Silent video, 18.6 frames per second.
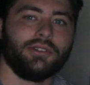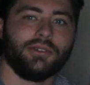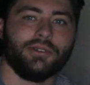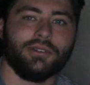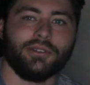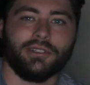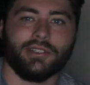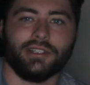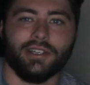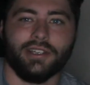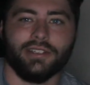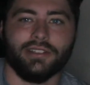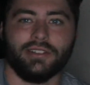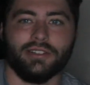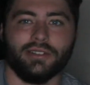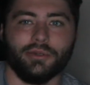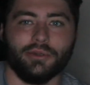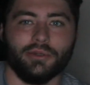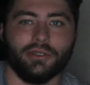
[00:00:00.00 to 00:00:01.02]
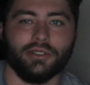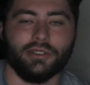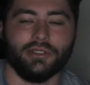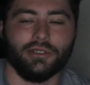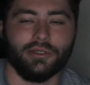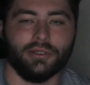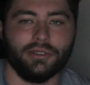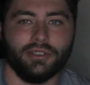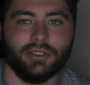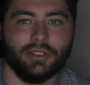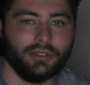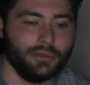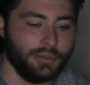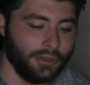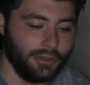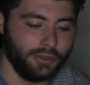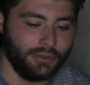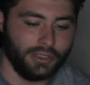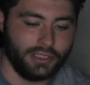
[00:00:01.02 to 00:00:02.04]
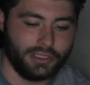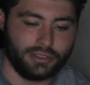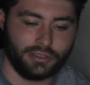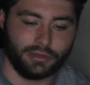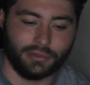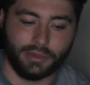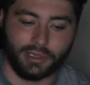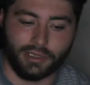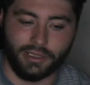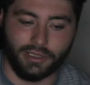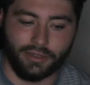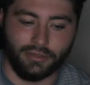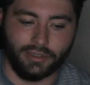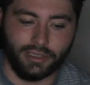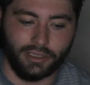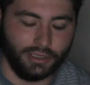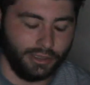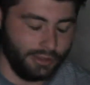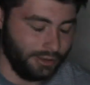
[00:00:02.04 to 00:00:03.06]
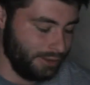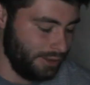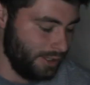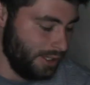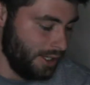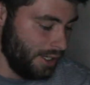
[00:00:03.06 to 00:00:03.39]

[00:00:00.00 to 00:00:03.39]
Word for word: What's going on guys? So we're here doing another Motivational Monday video.